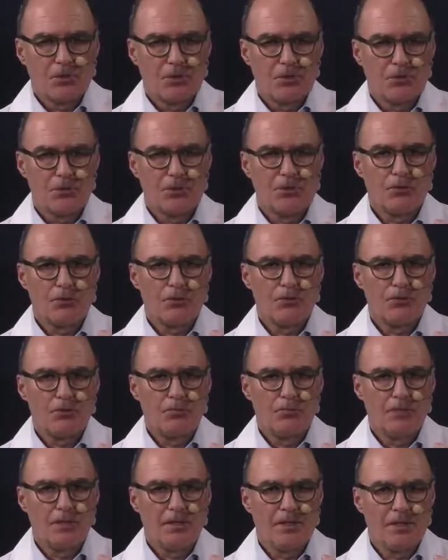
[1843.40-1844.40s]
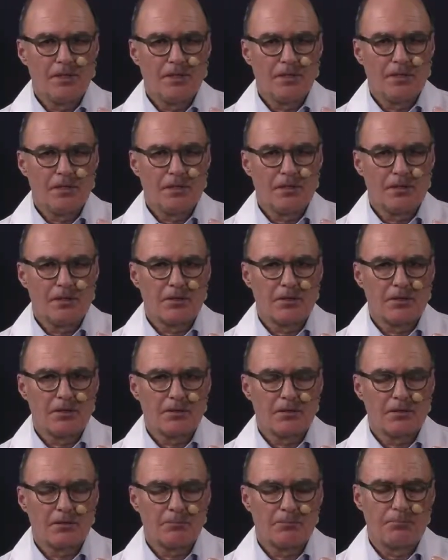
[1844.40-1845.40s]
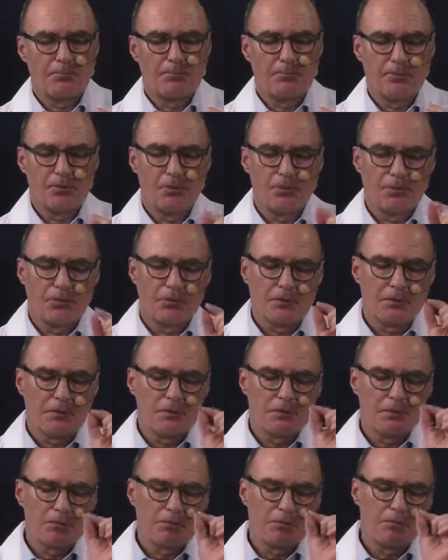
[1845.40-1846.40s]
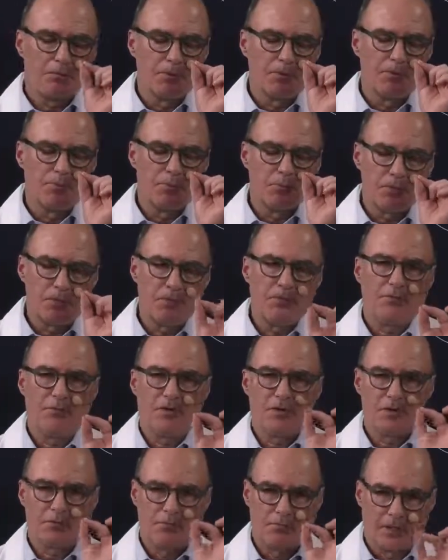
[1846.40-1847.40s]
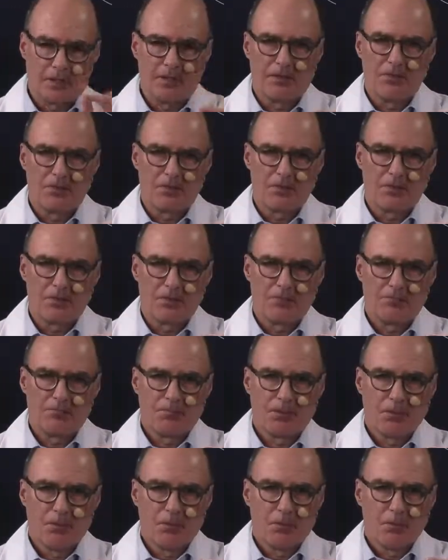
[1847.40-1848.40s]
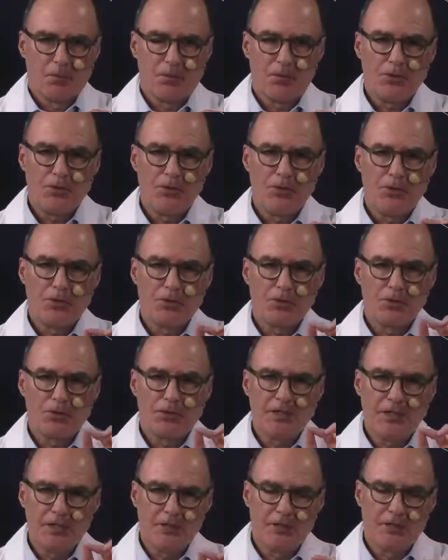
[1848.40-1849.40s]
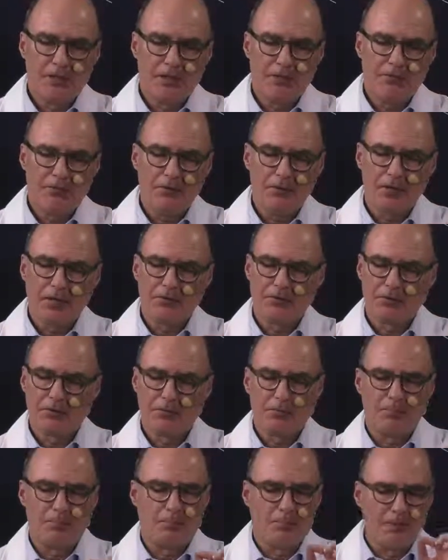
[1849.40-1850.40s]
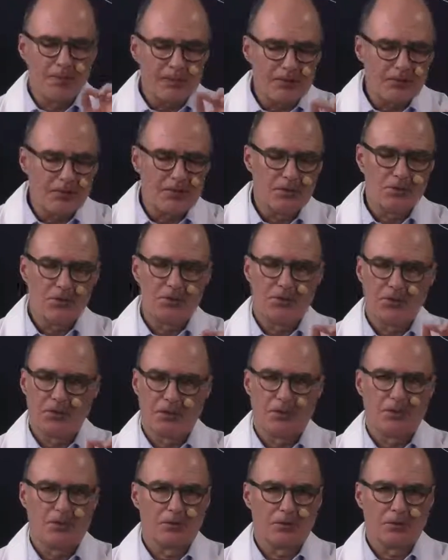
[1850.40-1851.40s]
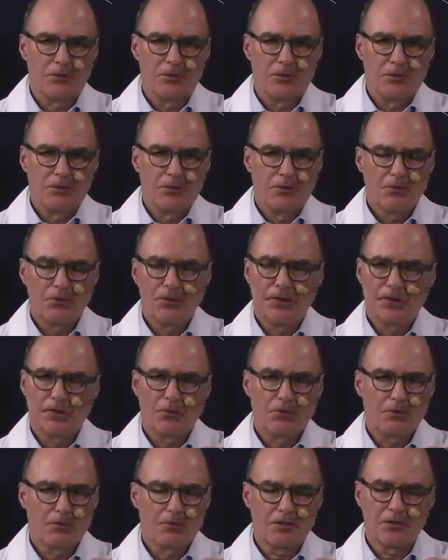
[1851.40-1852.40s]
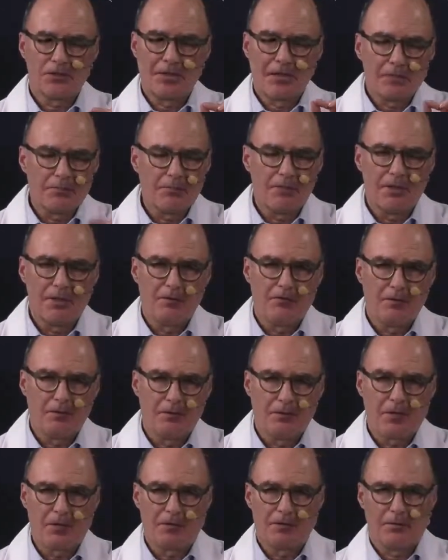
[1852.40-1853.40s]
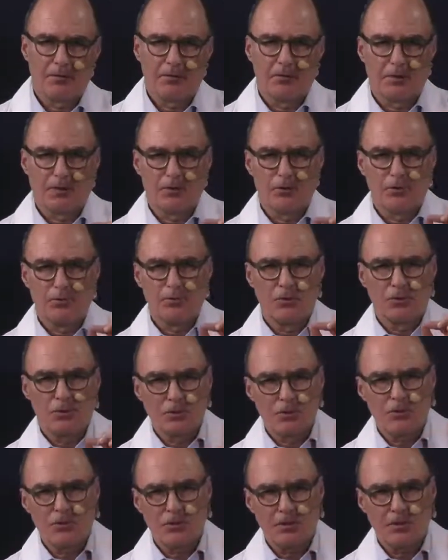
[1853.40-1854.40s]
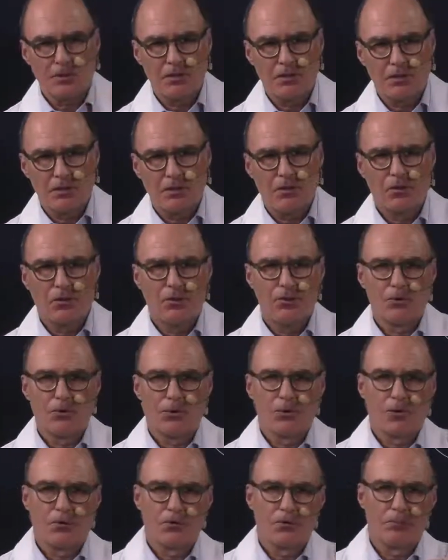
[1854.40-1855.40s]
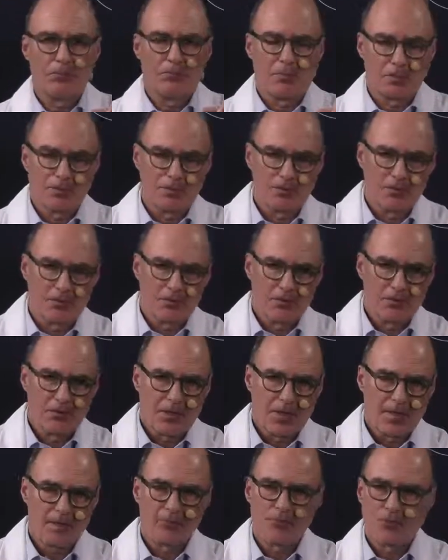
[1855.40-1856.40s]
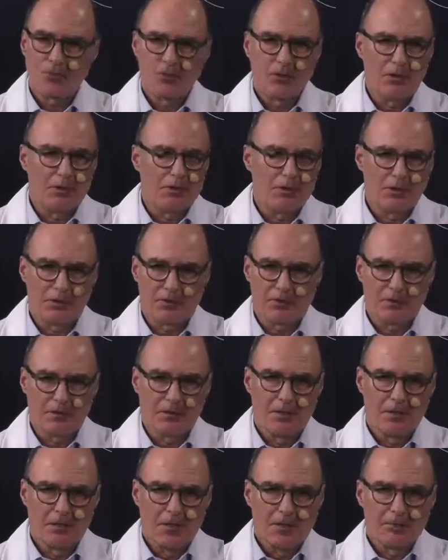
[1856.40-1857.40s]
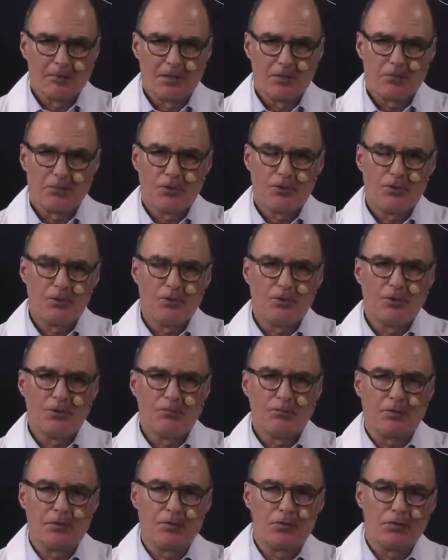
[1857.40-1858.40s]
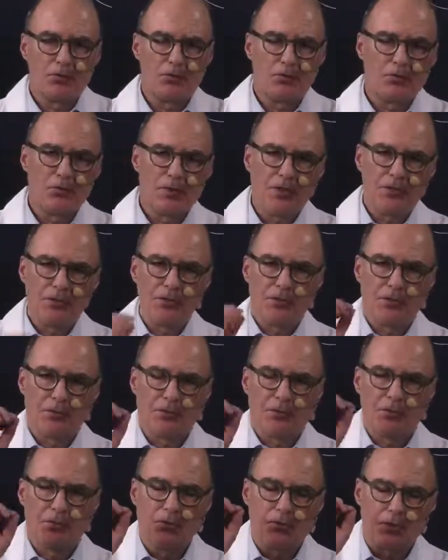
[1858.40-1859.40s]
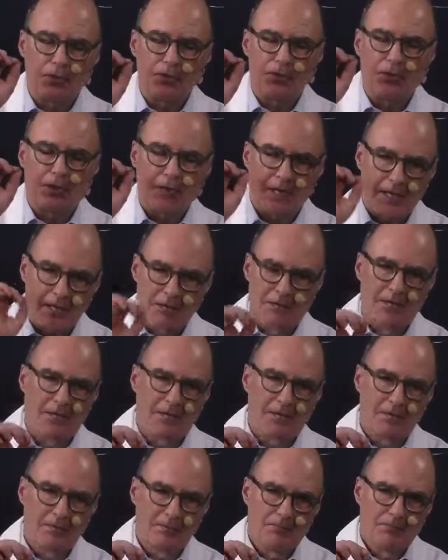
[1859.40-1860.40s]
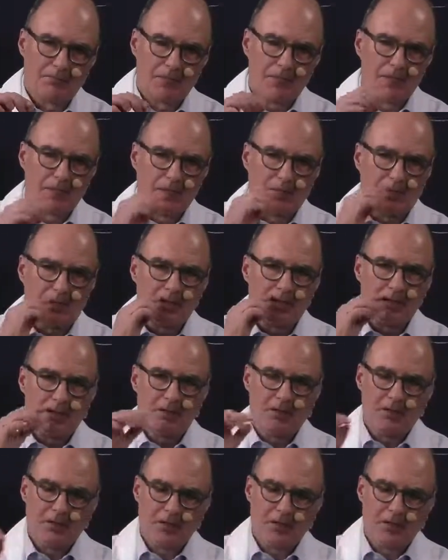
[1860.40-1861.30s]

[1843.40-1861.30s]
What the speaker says: you're going to be on a specific space. When you use needle, if you have the best in the world, you cannot tell me if you are at the mucosa or you are on the muscle. Absolutely not. But when you treat, when you use the cannula, and then